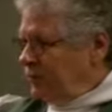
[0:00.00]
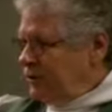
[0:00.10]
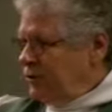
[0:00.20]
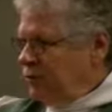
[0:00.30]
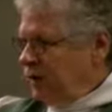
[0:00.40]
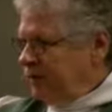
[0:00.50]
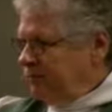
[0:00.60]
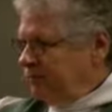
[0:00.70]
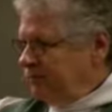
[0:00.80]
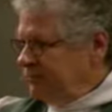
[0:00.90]
would you,
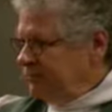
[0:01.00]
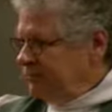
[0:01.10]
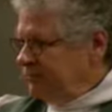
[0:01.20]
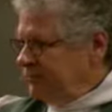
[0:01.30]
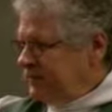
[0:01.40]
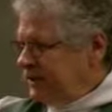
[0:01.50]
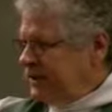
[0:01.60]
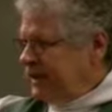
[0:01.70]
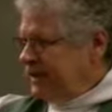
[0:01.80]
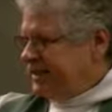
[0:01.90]
uh,
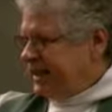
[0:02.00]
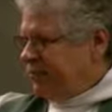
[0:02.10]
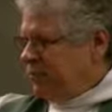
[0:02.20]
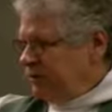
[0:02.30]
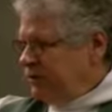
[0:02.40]
just an example,